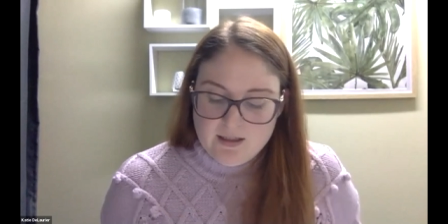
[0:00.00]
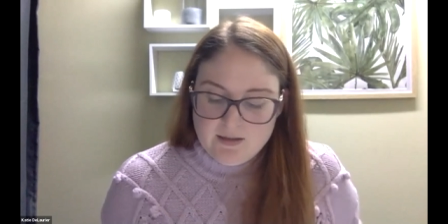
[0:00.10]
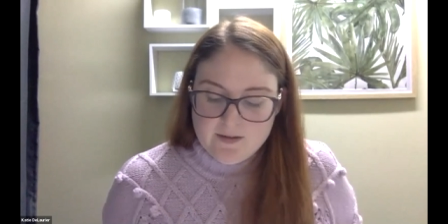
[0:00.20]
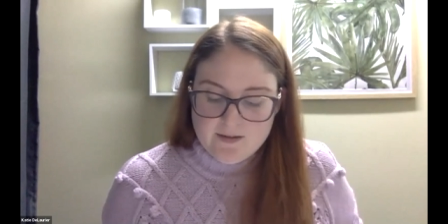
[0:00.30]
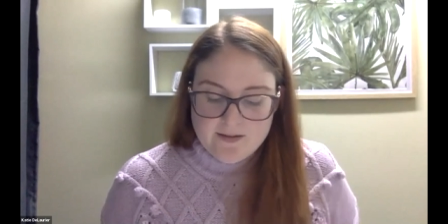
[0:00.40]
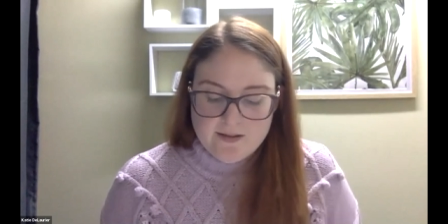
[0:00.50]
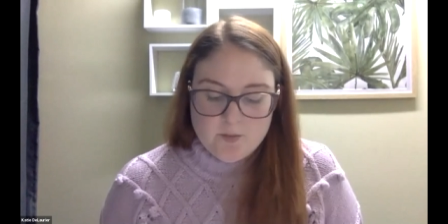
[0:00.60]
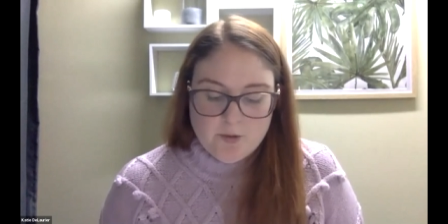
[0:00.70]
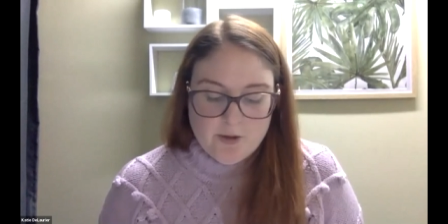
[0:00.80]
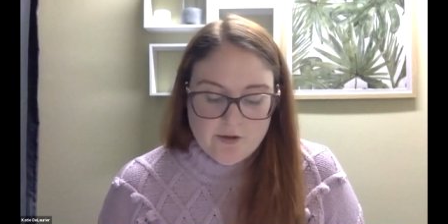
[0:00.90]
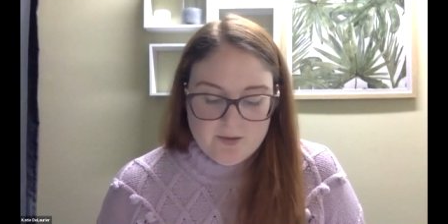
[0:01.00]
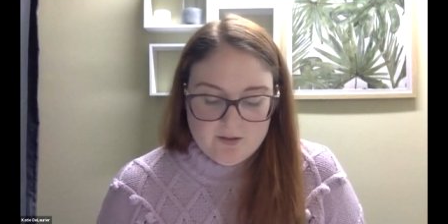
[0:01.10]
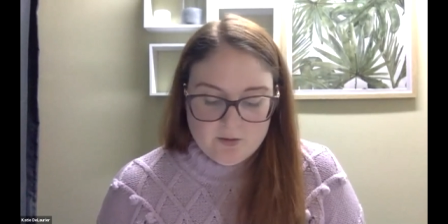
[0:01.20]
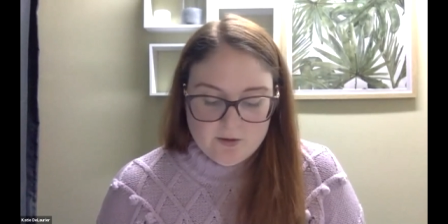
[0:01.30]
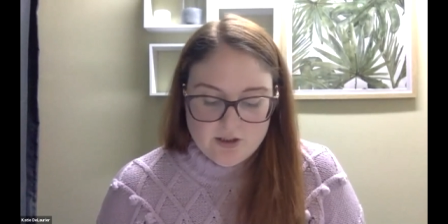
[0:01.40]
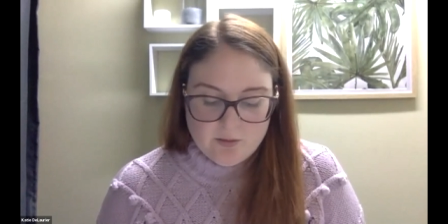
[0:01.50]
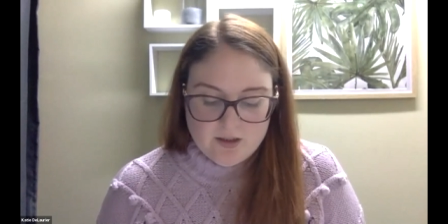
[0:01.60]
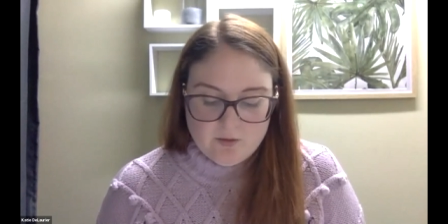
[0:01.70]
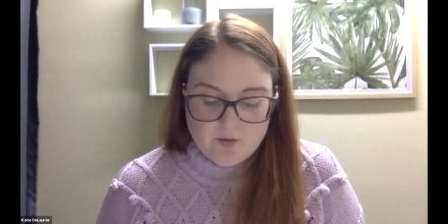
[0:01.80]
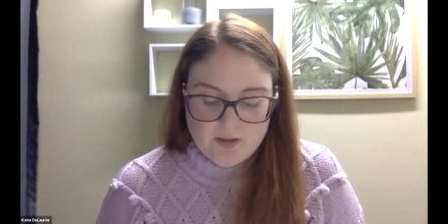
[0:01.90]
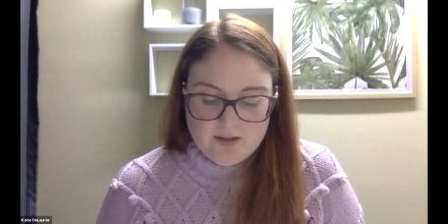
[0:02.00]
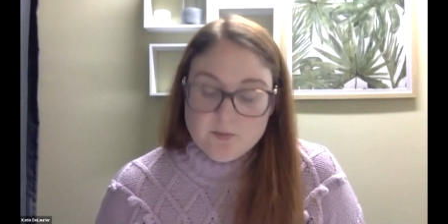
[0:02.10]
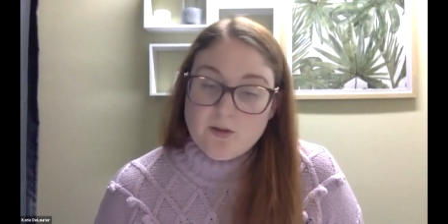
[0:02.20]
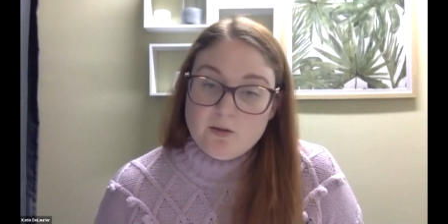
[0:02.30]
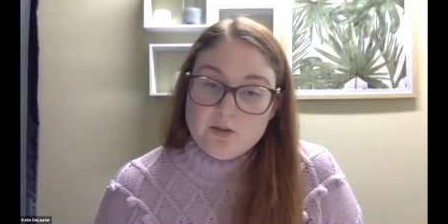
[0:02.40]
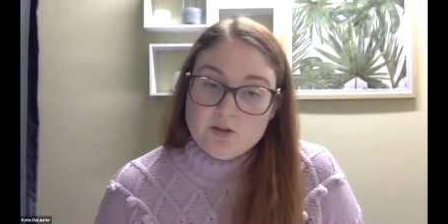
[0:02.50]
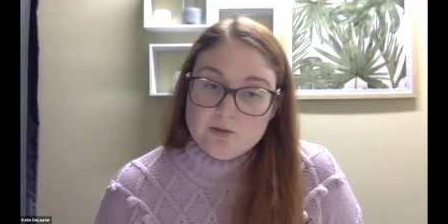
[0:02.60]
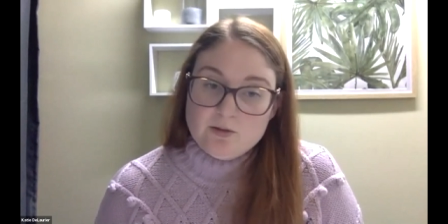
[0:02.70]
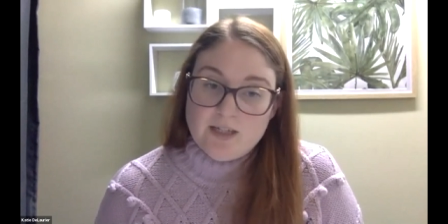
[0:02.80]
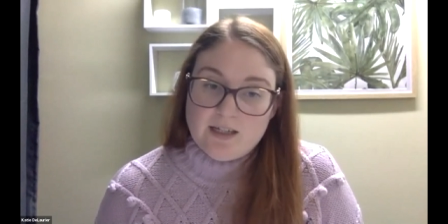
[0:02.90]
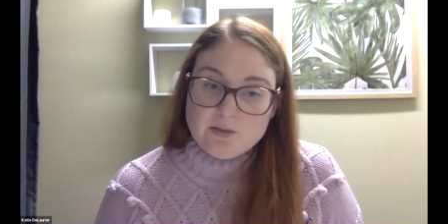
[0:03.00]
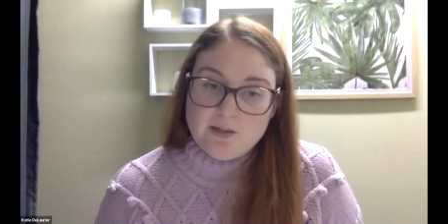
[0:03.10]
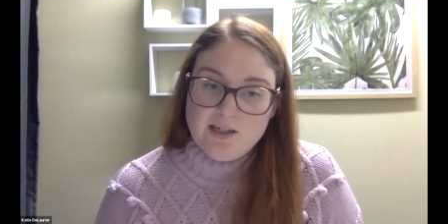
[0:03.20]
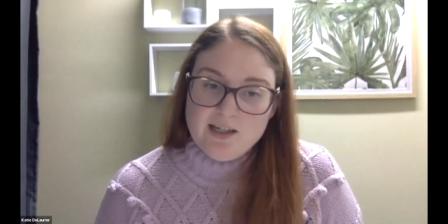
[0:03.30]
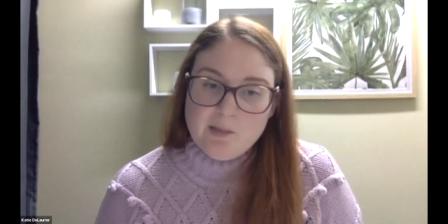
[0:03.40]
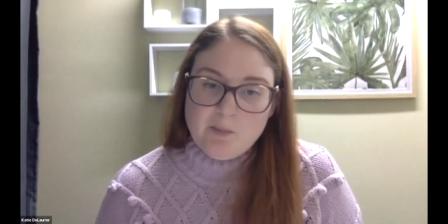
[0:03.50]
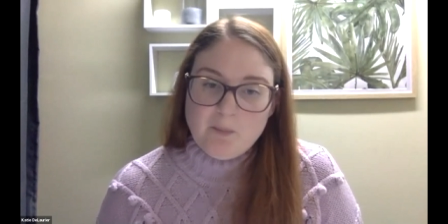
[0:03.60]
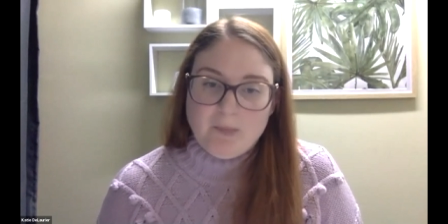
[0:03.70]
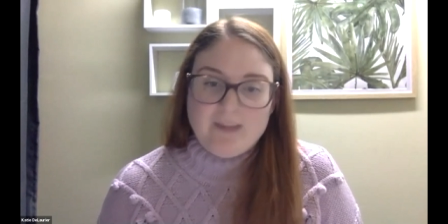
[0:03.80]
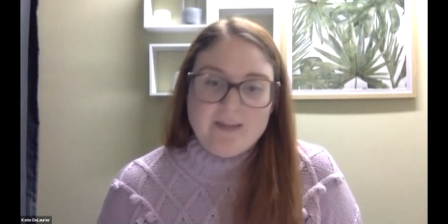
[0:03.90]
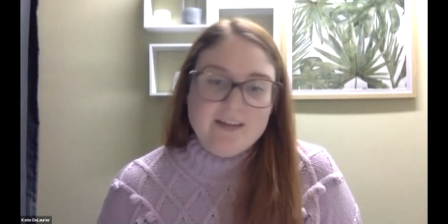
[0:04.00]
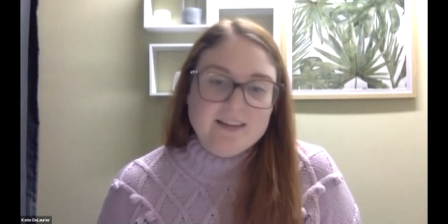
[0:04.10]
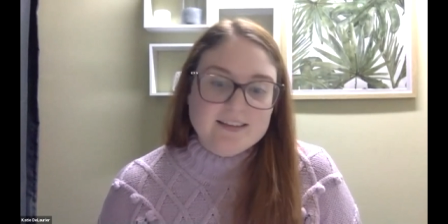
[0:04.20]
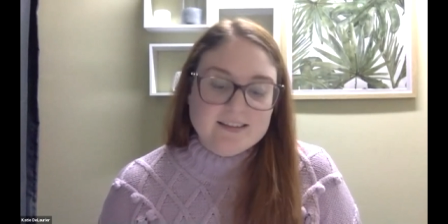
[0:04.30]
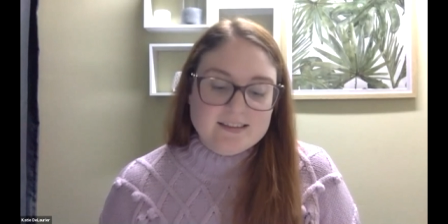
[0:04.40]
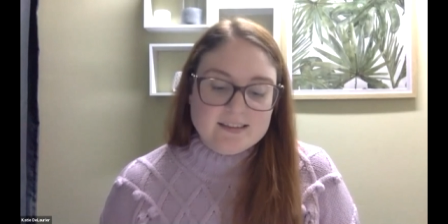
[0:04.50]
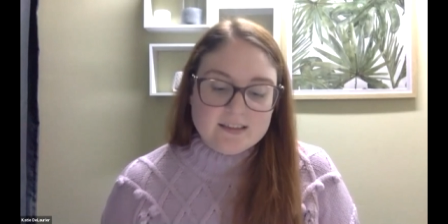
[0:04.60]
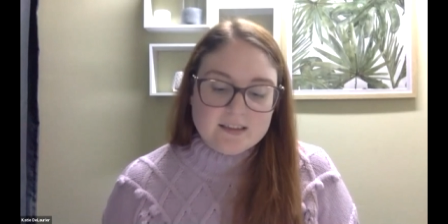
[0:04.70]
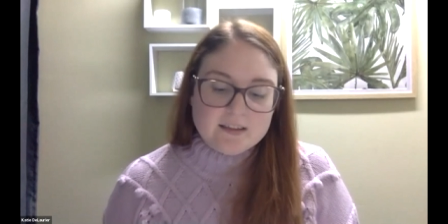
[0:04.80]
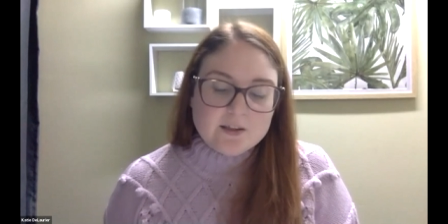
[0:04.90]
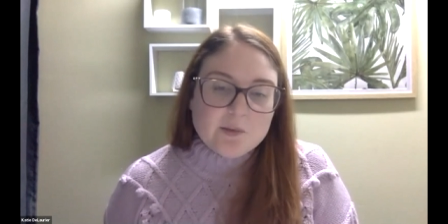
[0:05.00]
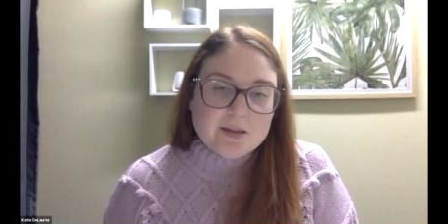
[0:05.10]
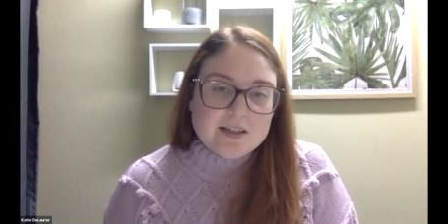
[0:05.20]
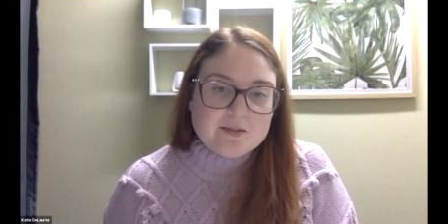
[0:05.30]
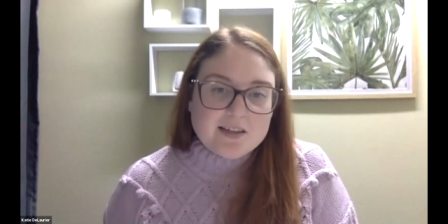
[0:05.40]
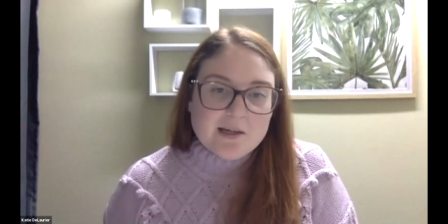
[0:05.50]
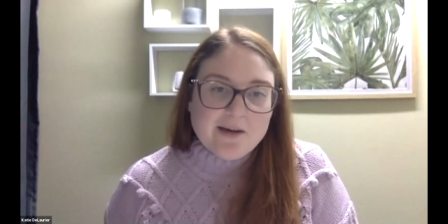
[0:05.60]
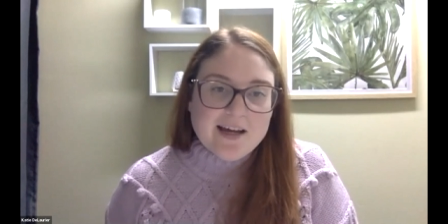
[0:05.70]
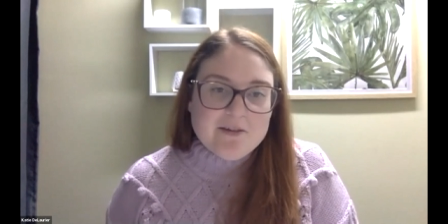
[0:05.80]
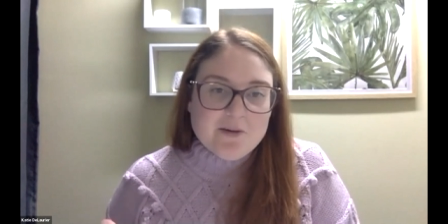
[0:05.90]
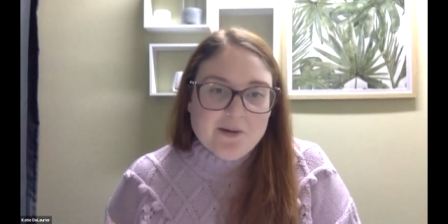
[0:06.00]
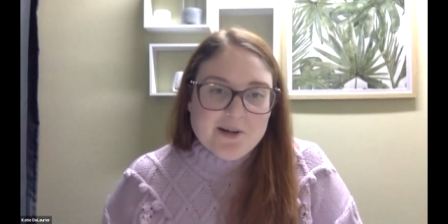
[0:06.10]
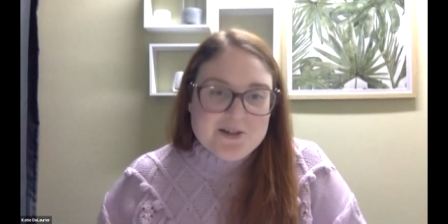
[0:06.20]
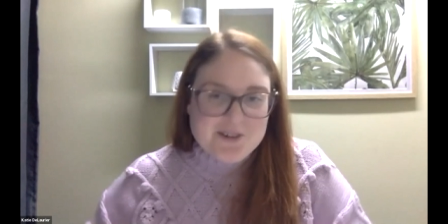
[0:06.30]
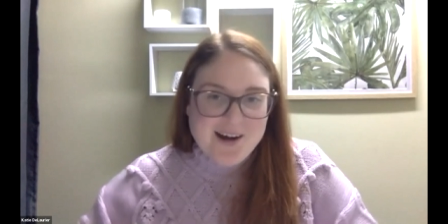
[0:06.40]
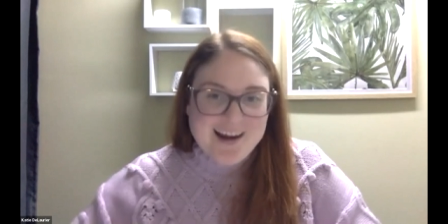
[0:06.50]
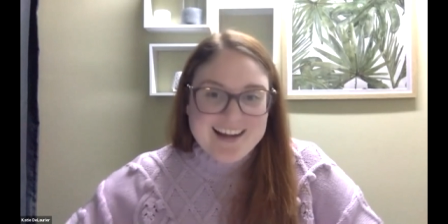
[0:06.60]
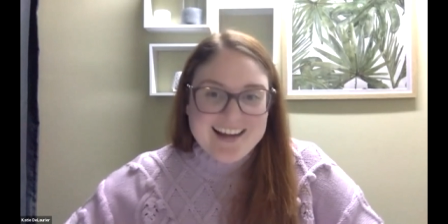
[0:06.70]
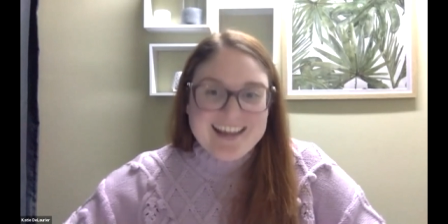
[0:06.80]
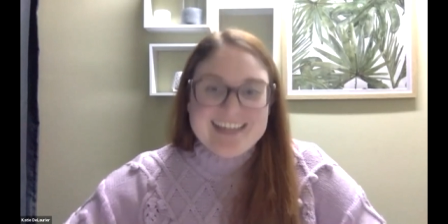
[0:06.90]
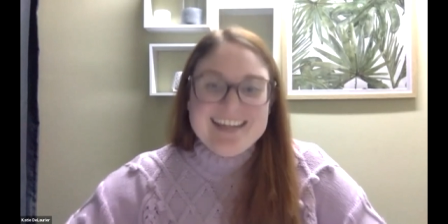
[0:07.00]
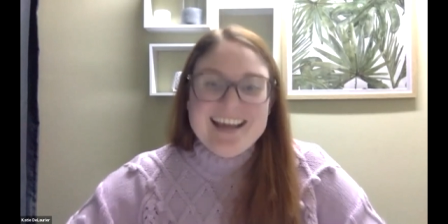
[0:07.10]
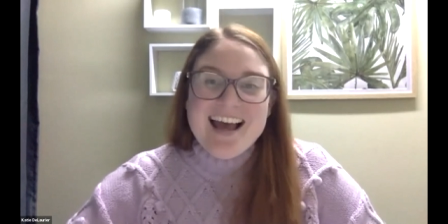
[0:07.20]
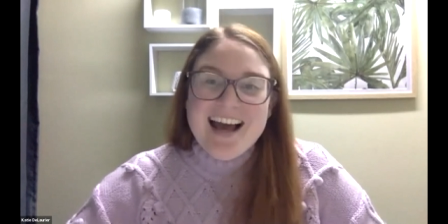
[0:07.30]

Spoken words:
This year's program is launching with the first module next week, but there is still a little bit of leeway if you want to try and get in.